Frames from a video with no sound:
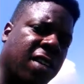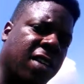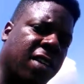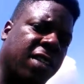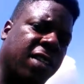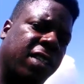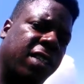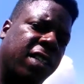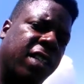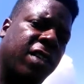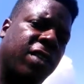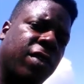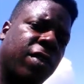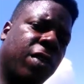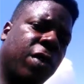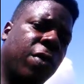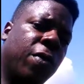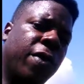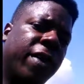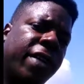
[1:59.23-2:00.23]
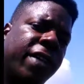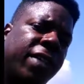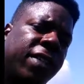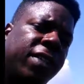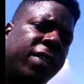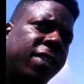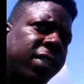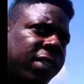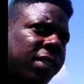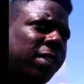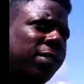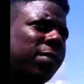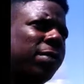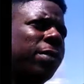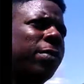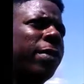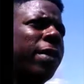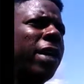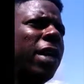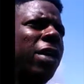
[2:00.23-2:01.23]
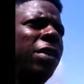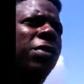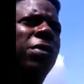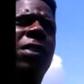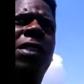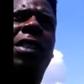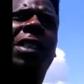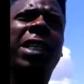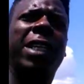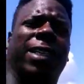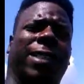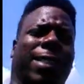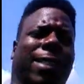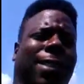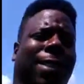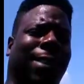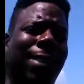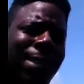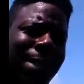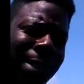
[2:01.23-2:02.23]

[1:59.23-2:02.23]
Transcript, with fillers: Still going. What are we on? Six?